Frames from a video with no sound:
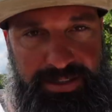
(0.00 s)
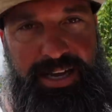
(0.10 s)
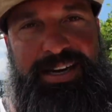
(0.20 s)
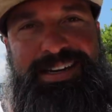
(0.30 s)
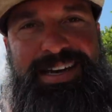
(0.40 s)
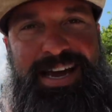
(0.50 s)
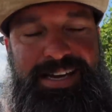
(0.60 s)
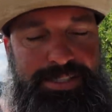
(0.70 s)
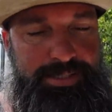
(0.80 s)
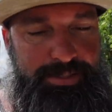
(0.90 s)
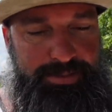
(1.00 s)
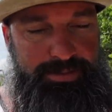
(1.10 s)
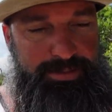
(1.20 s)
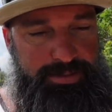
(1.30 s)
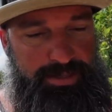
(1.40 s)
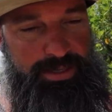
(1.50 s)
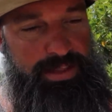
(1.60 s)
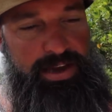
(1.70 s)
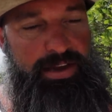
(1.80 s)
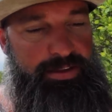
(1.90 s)
lot of cash and
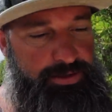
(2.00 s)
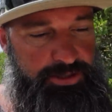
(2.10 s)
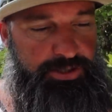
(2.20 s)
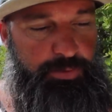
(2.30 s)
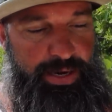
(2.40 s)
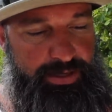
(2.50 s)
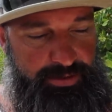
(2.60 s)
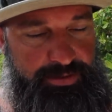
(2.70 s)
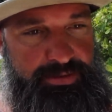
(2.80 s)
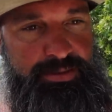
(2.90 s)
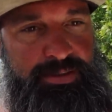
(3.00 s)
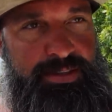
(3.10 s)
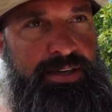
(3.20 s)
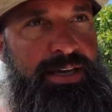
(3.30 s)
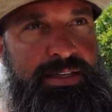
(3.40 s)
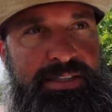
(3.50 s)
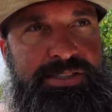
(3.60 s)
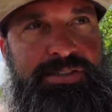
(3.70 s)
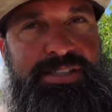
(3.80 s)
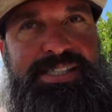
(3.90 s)
they they're just waiting and
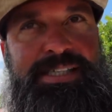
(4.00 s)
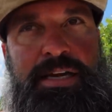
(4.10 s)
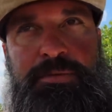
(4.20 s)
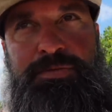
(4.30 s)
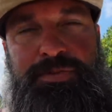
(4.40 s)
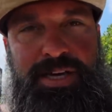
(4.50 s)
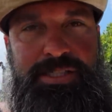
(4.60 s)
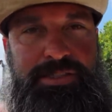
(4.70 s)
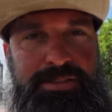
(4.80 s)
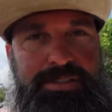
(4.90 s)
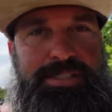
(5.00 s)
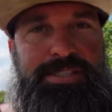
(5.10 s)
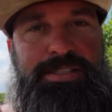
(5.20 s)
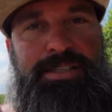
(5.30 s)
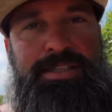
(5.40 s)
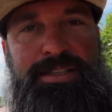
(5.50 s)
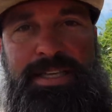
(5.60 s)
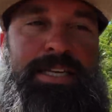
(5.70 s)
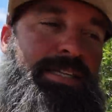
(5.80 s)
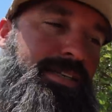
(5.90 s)
these are the same investors
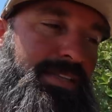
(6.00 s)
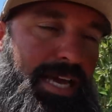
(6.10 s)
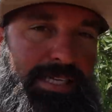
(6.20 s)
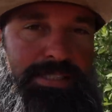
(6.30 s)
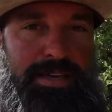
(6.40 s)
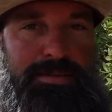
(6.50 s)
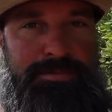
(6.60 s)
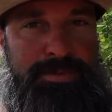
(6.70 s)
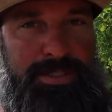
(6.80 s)
that did it last time